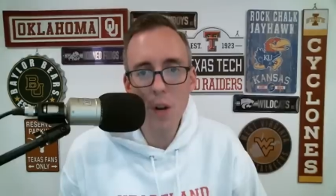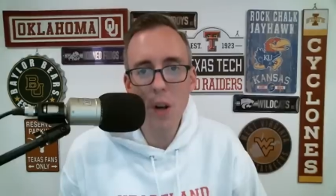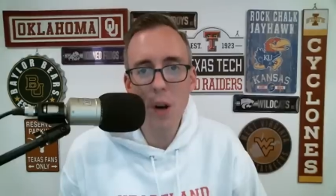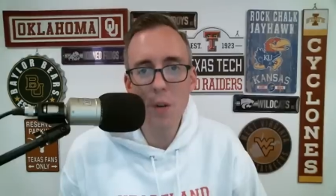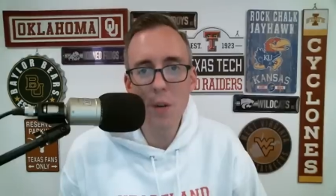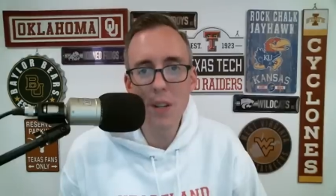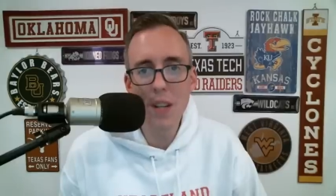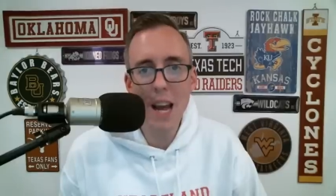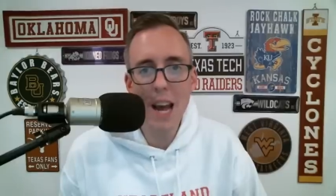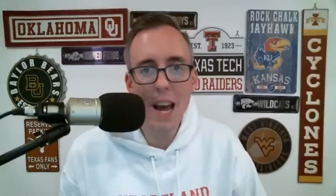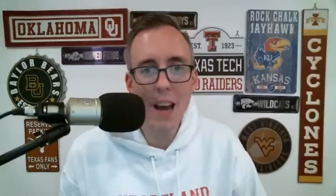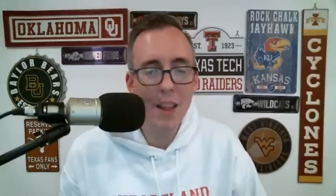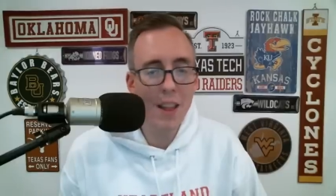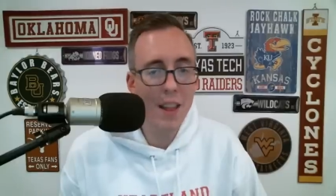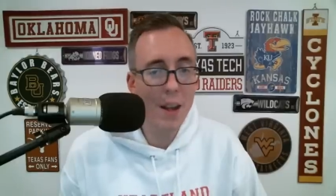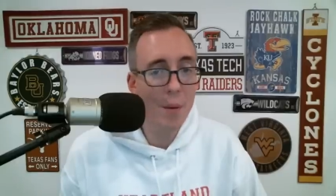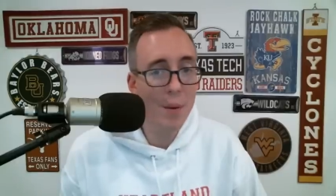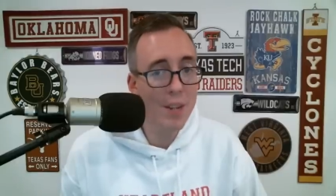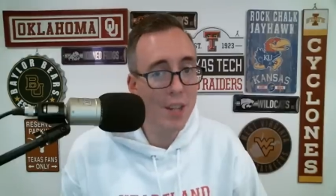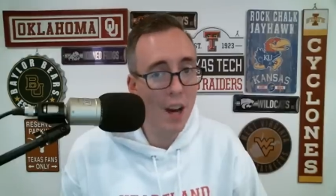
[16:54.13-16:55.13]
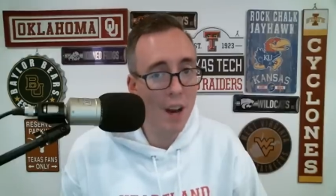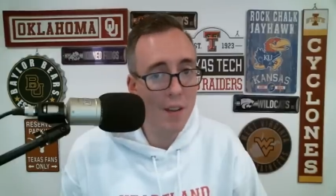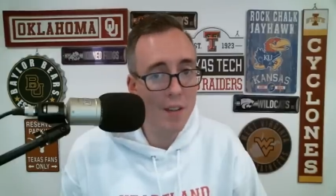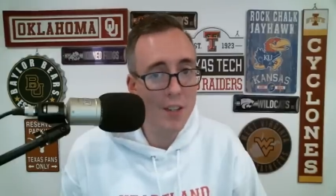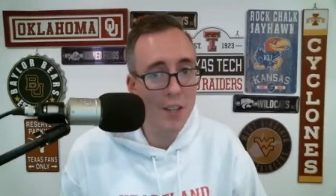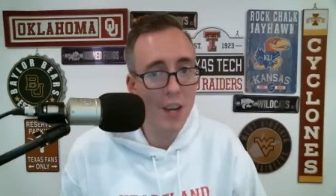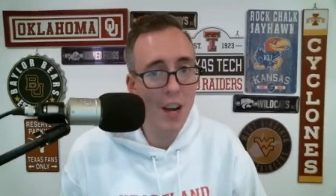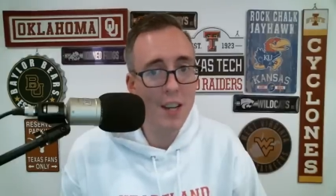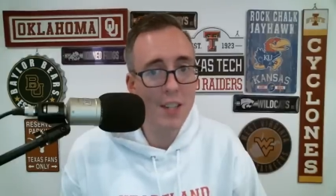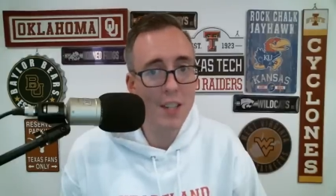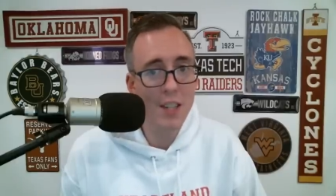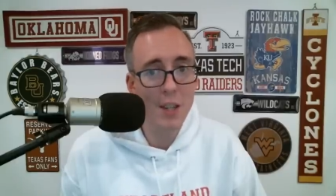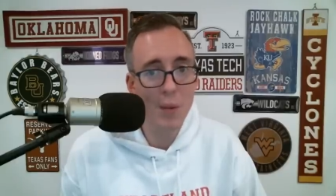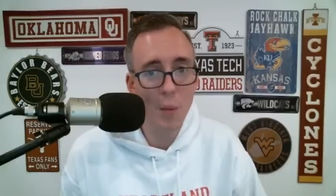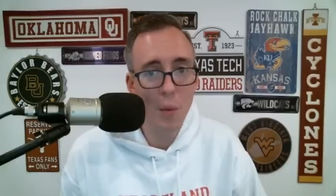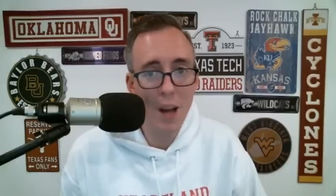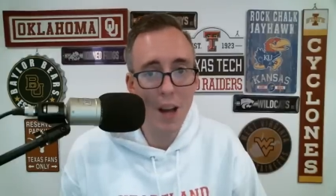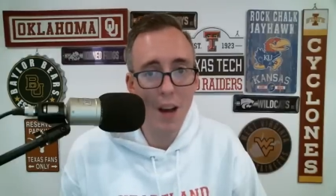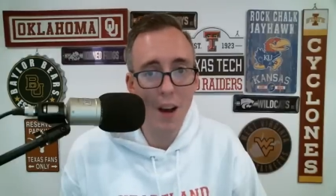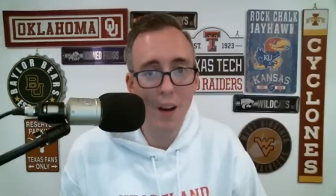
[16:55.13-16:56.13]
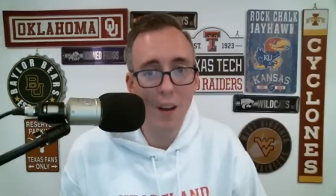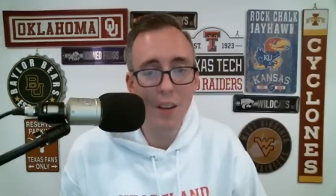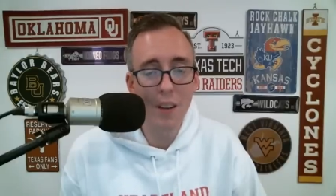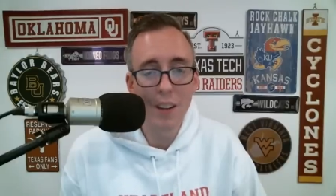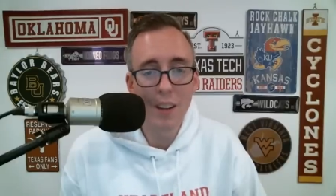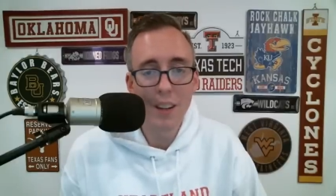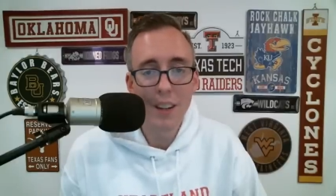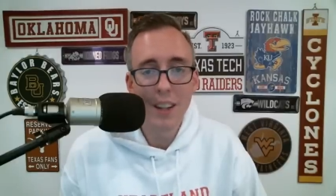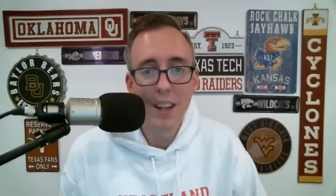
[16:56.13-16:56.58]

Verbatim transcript: go down, and they were tough shots as well,